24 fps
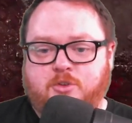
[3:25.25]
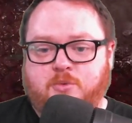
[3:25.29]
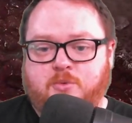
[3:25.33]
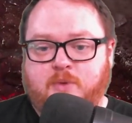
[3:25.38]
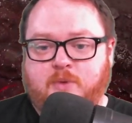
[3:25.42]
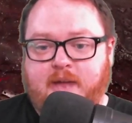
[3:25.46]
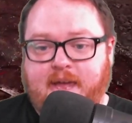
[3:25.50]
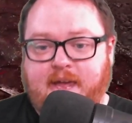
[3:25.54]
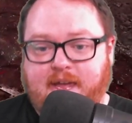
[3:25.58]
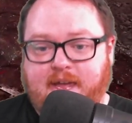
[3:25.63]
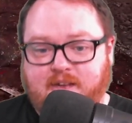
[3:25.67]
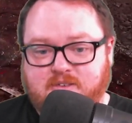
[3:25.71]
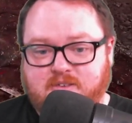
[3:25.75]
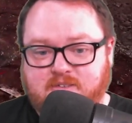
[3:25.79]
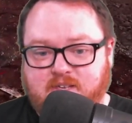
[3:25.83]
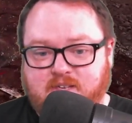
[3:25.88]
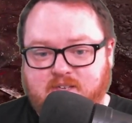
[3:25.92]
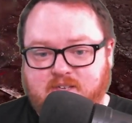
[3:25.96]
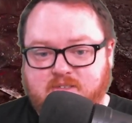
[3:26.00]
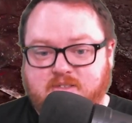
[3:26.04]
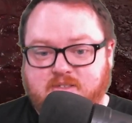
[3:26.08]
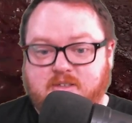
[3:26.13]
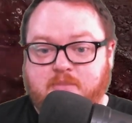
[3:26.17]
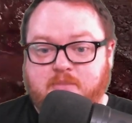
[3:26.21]
access
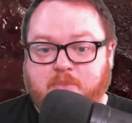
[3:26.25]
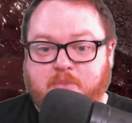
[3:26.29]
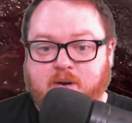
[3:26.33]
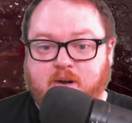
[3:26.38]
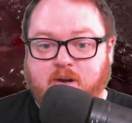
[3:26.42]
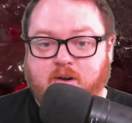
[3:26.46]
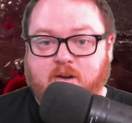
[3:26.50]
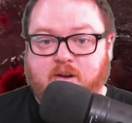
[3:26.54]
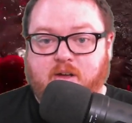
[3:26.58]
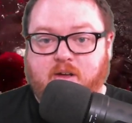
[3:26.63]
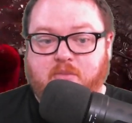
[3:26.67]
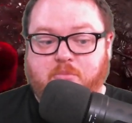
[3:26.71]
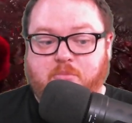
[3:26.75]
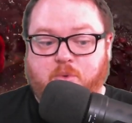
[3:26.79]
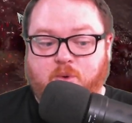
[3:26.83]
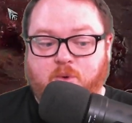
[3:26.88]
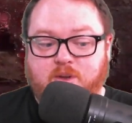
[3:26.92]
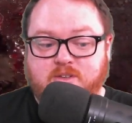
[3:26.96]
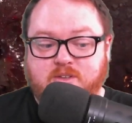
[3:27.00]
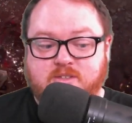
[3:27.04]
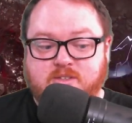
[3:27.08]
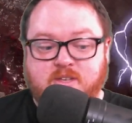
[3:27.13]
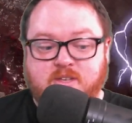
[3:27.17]
the Paragon points.